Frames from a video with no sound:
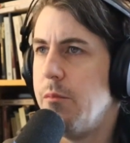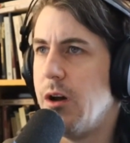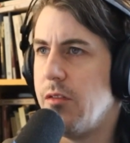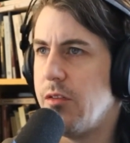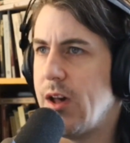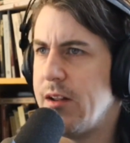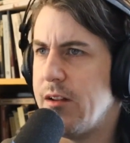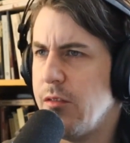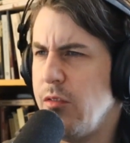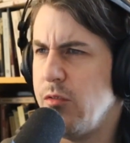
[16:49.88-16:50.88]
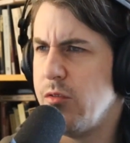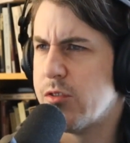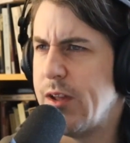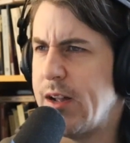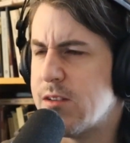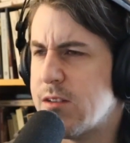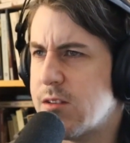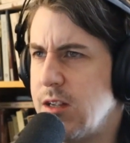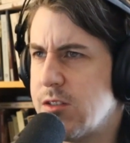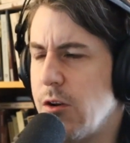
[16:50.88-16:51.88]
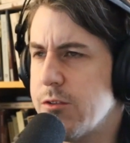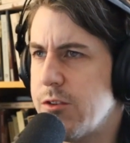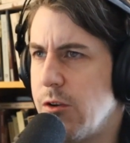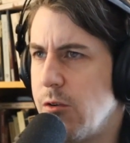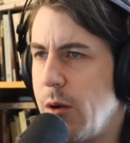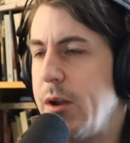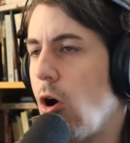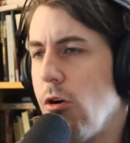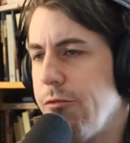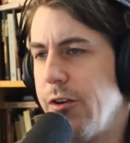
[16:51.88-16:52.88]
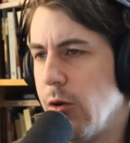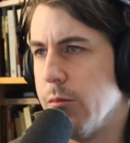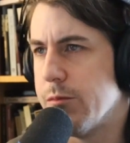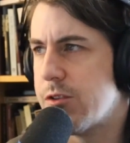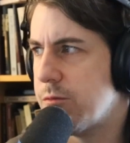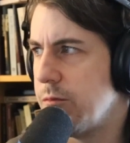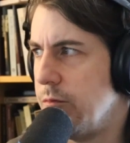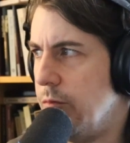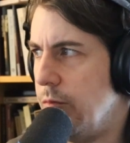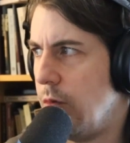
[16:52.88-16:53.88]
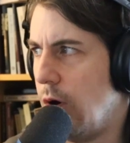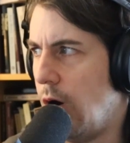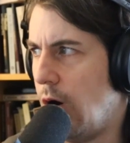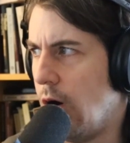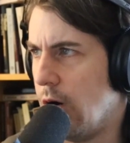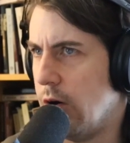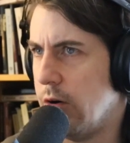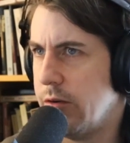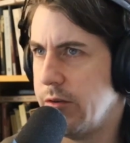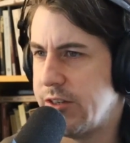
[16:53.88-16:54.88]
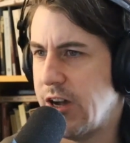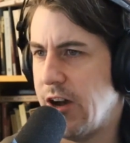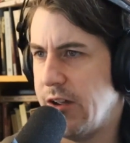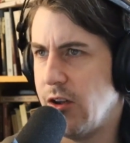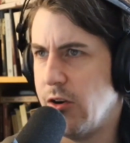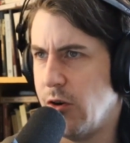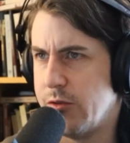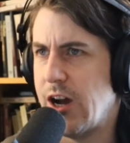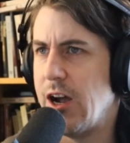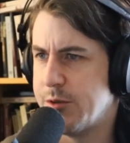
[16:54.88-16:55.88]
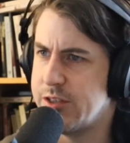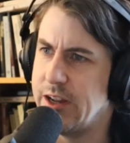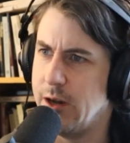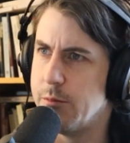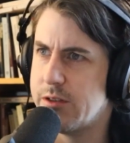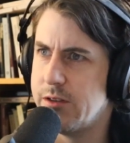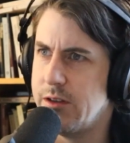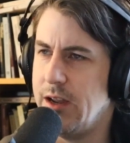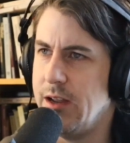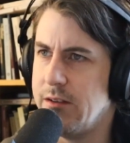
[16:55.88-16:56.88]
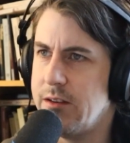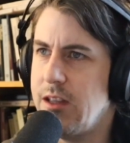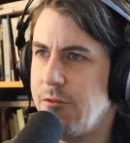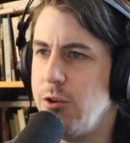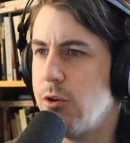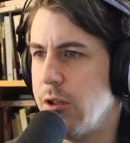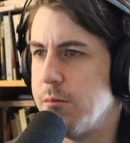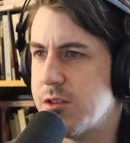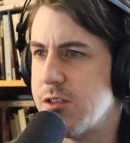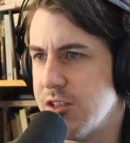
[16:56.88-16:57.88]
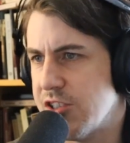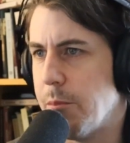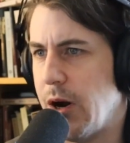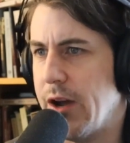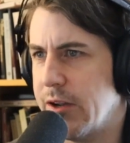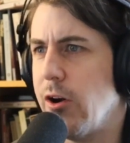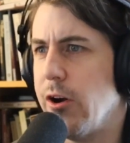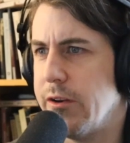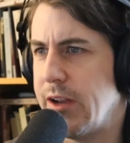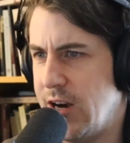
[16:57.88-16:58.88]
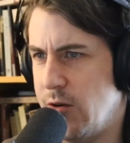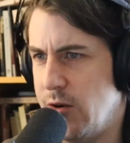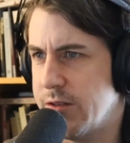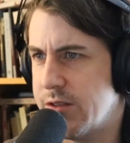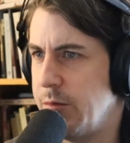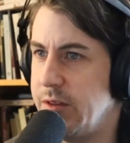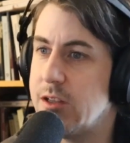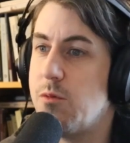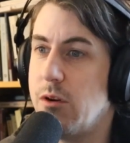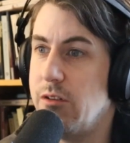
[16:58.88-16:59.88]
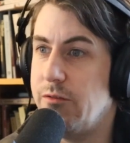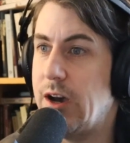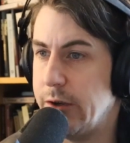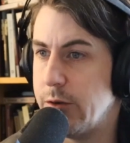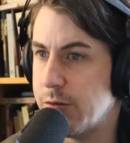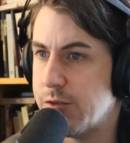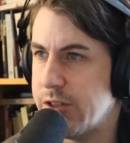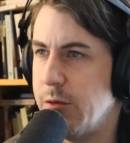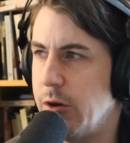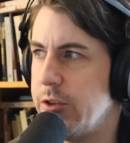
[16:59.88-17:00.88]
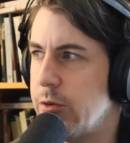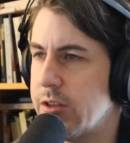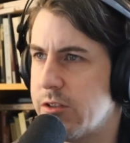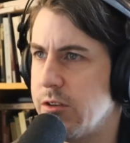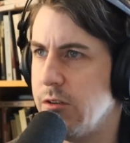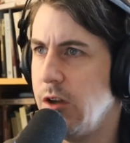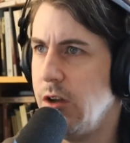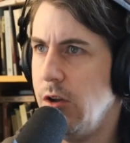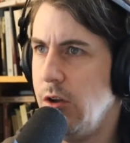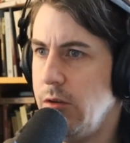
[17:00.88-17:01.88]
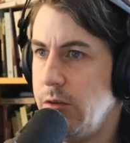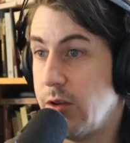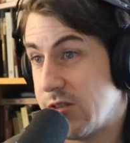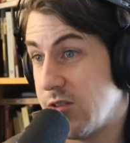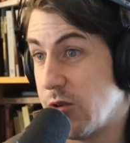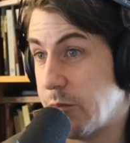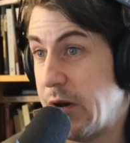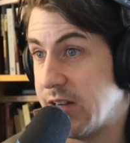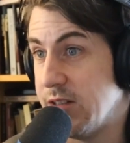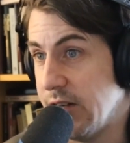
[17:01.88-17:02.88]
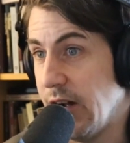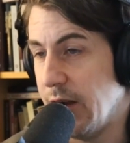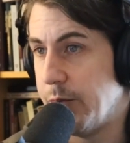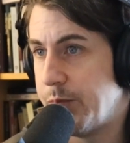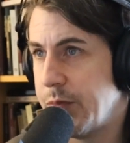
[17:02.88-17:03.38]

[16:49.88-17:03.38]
But it's also, I mean, all films are time stamped and give you glimpses into bygone eras. I mean, that's one of the values of cinema. You get to look back in time.